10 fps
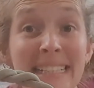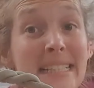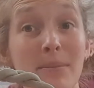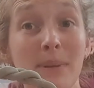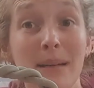
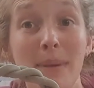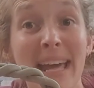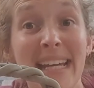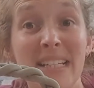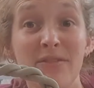simply
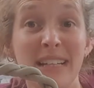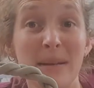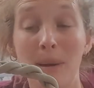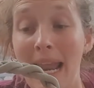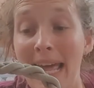made and really
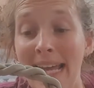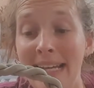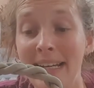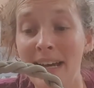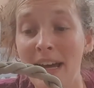
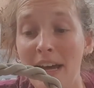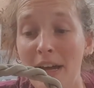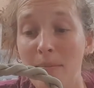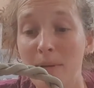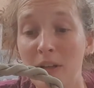plain
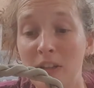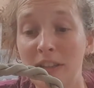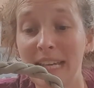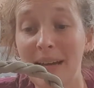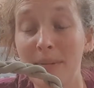because
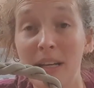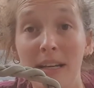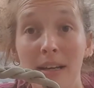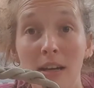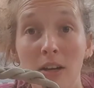I'm going
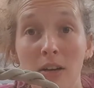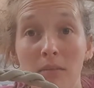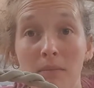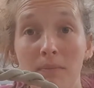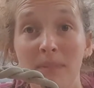to
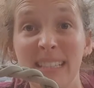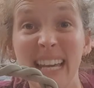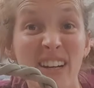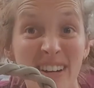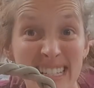
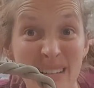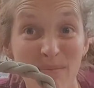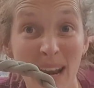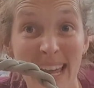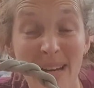decorate it
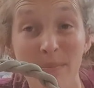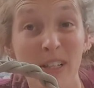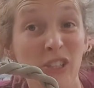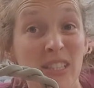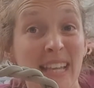plain,
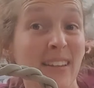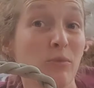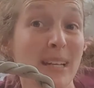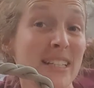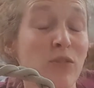because then
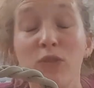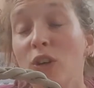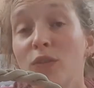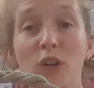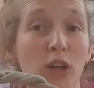when it's full
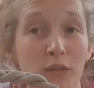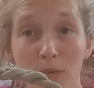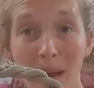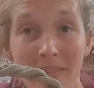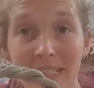of colourful
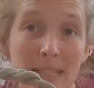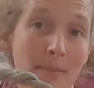berries, the